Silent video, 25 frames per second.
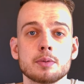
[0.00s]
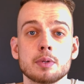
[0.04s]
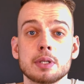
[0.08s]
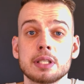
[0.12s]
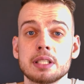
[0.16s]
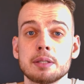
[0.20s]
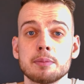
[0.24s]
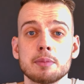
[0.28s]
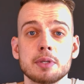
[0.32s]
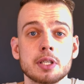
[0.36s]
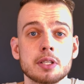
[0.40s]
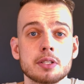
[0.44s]

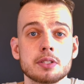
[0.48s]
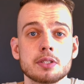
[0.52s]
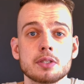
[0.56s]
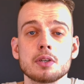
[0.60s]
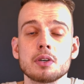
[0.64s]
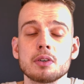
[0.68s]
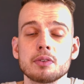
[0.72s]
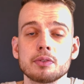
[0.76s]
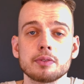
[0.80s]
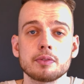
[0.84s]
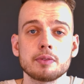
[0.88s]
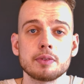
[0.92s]
20 minutes
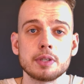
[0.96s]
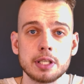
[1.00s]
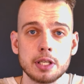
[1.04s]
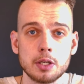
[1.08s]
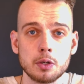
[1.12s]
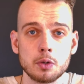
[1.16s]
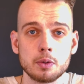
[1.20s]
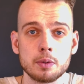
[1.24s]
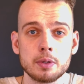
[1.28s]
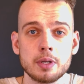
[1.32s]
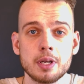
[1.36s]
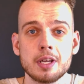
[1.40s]
of
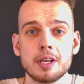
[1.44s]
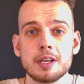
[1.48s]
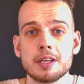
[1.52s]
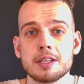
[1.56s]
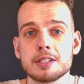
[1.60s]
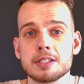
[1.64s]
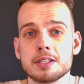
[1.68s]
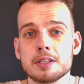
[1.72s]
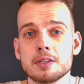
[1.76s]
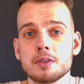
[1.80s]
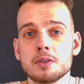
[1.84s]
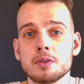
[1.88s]
video.
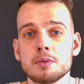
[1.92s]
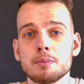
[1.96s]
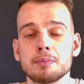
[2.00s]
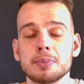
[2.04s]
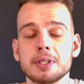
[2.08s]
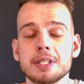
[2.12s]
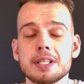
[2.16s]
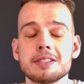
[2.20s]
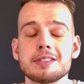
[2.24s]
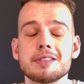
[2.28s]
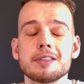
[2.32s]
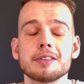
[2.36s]
So
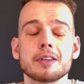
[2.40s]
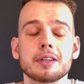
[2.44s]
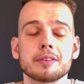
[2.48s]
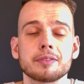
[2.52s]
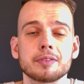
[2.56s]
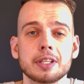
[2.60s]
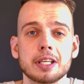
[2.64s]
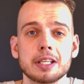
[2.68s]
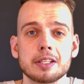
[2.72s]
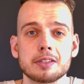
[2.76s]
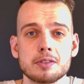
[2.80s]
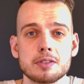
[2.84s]
please do not
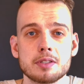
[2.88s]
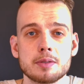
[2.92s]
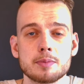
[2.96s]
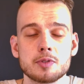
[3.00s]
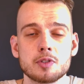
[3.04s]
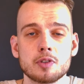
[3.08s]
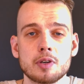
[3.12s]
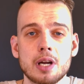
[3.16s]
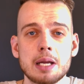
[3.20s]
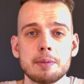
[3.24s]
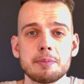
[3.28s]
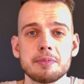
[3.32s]
forget to
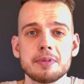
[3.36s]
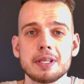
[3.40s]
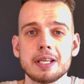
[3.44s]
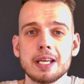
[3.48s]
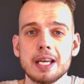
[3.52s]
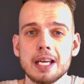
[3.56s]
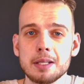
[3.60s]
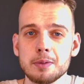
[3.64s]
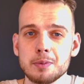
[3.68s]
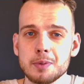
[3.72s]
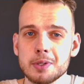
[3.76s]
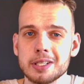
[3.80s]
subscribe,
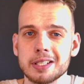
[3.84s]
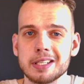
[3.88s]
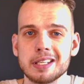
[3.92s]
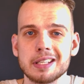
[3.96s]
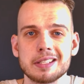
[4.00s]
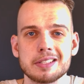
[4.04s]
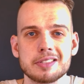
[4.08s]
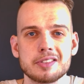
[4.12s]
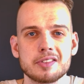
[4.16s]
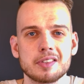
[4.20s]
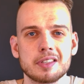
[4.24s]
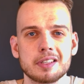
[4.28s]
and we are
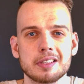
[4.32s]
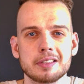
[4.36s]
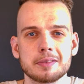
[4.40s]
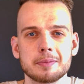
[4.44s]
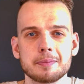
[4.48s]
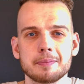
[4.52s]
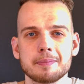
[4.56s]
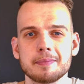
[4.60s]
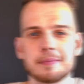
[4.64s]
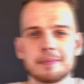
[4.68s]
getting started.